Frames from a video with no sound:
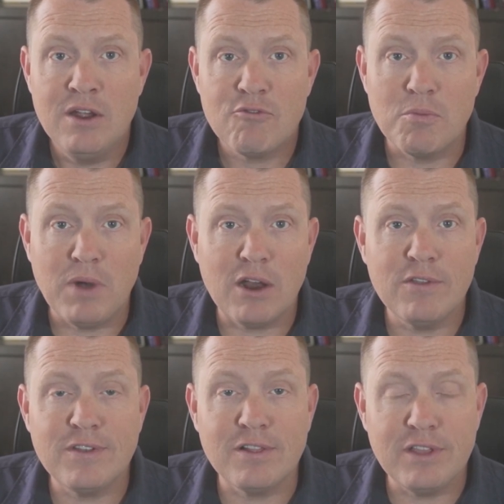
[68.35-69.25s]
From
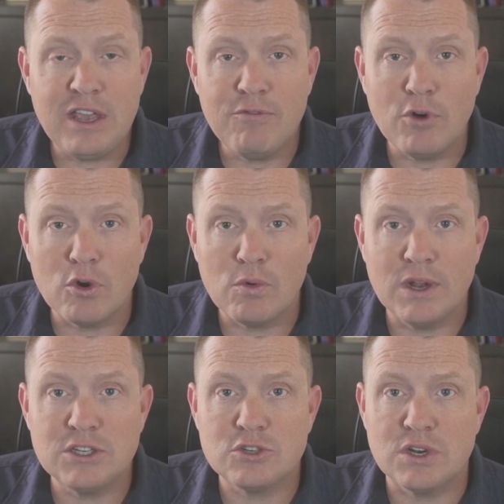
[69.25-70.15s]
models that leak voter
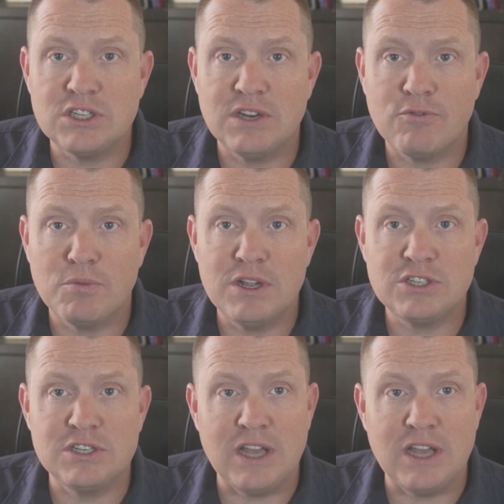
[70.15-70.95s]
registration information